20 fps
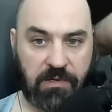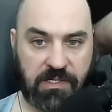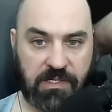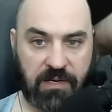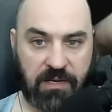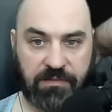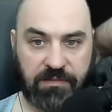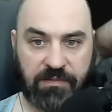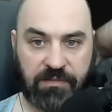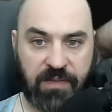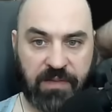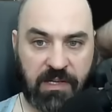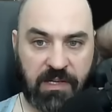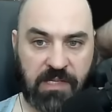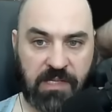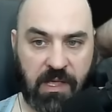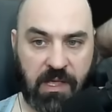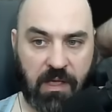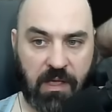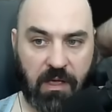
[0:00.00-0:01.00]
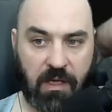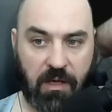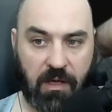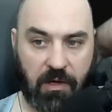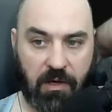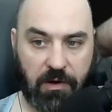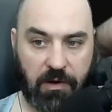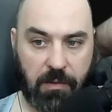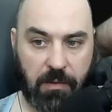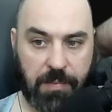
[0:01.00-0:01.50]
Area of Effect.
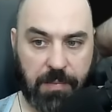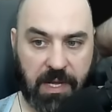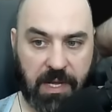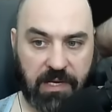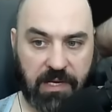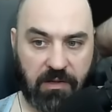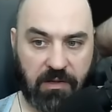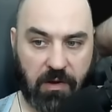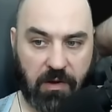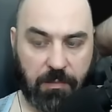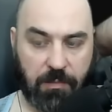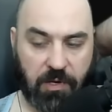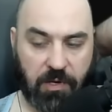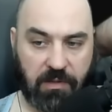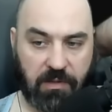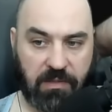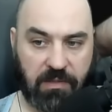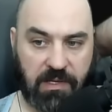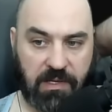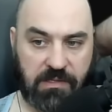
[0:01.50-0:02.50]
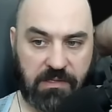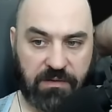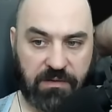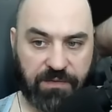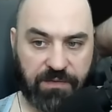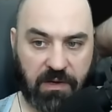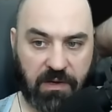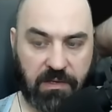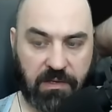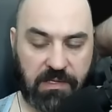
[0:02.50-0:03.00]
On our body armor, these are
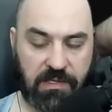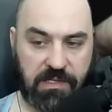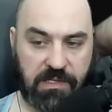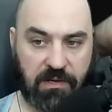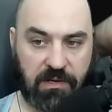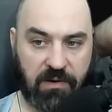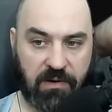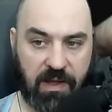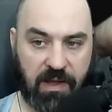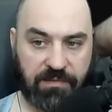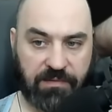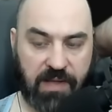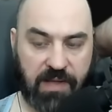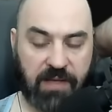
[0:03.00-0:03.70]
fairly easy to craft.